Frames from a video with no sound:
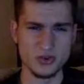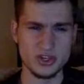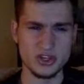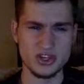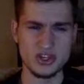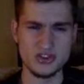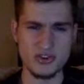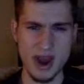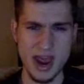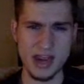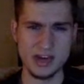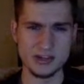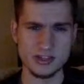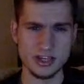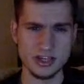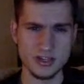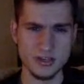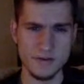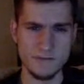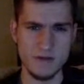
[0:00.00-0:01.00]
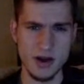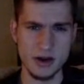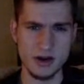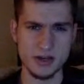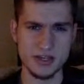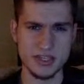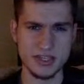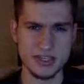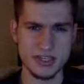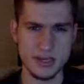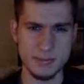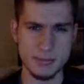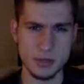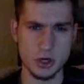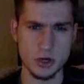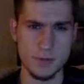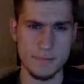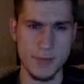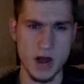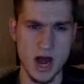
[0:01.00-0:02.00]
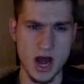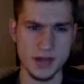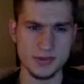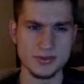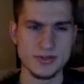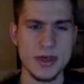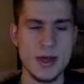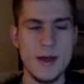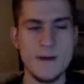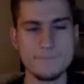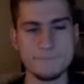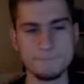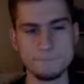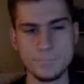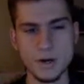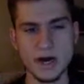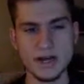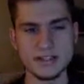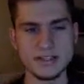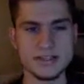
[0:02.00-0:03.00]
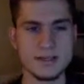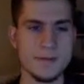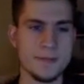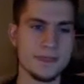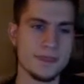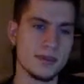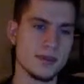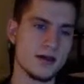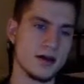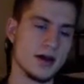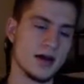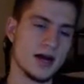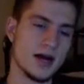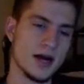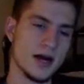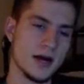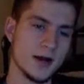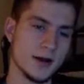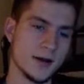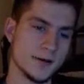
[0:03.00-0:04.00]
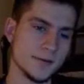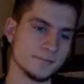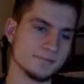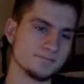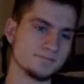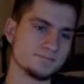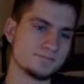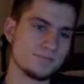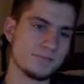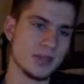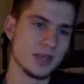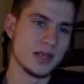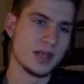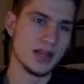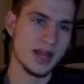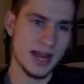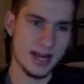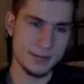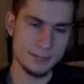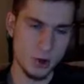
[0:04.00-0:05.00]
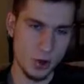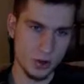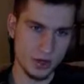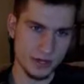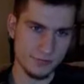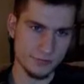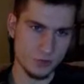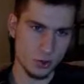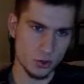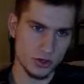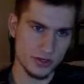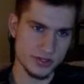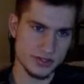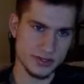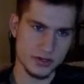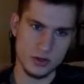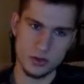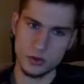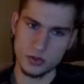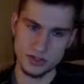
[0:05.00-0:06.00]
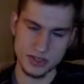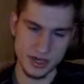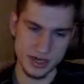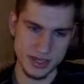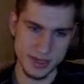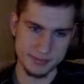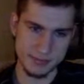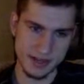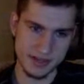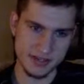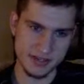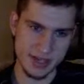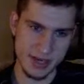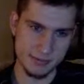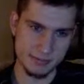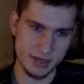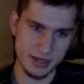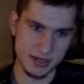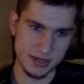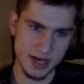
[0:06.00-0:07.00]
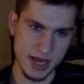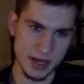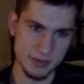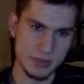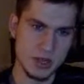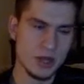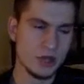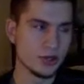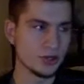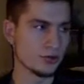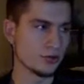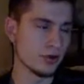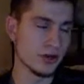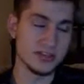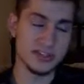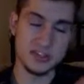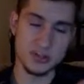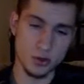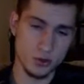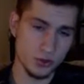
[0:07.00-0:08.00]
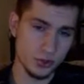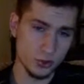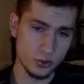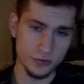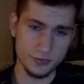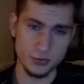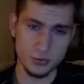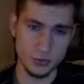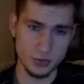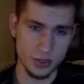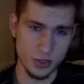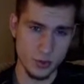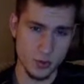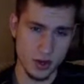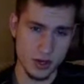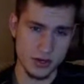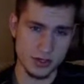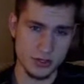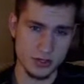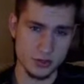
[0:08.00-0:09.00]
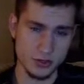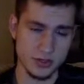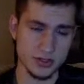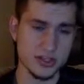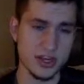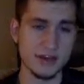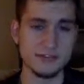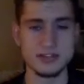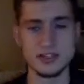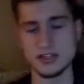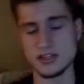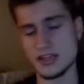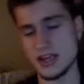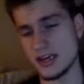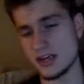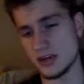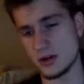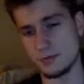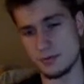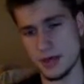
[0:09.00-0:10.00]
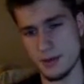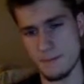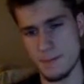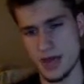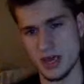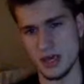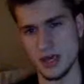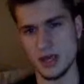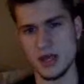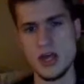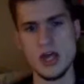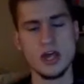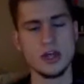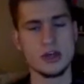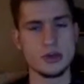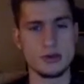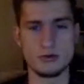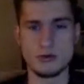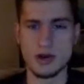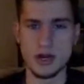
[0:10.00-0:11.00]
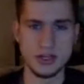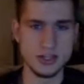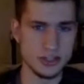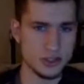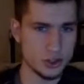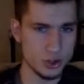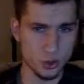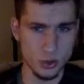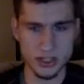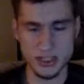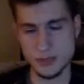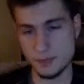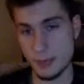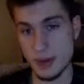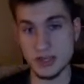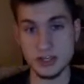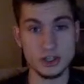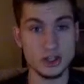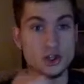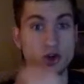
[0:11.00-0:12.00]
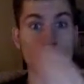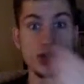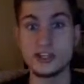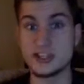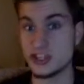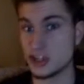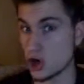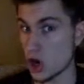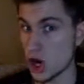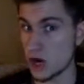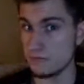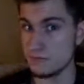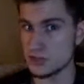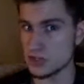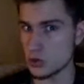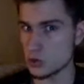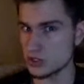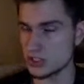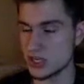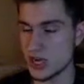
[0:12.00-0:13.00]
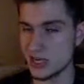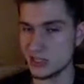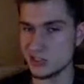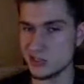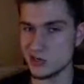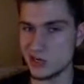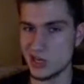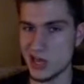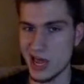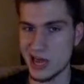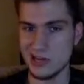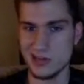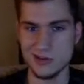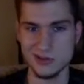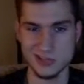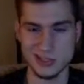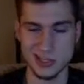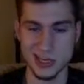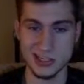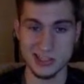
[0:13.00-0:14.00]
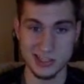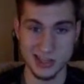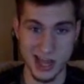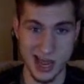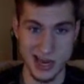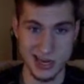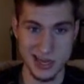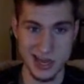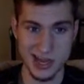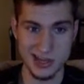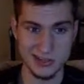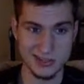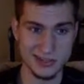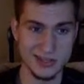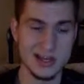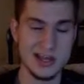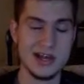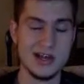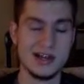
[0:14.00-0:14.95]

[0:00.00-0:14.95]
which is strange because they're very similar mons. But, Latiboing, of course, always got to keep that same nickname. You can run Soldew if you really wanted to, because obviously this ain't going to be a Mega. You can run Choice Specs. Choice Scarf is always nice on a Latios/Latios.